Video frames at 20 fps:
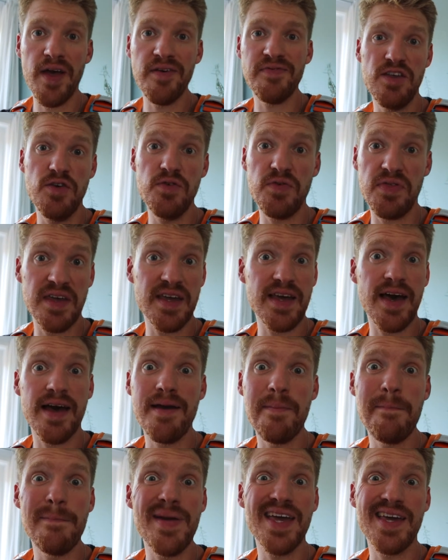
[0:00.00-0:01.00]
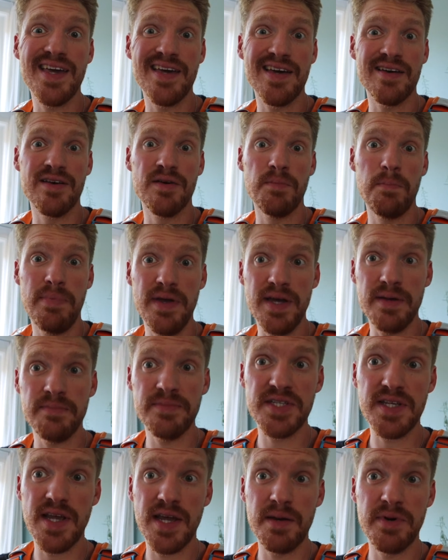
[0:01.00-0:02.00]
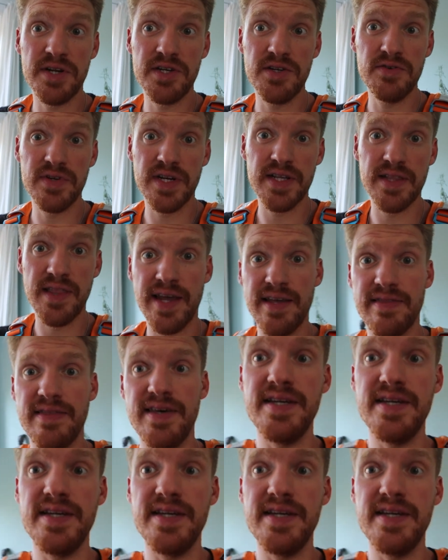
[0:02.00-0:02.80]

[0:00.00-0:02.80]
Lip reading: If you think I am making a big mistake by doing it like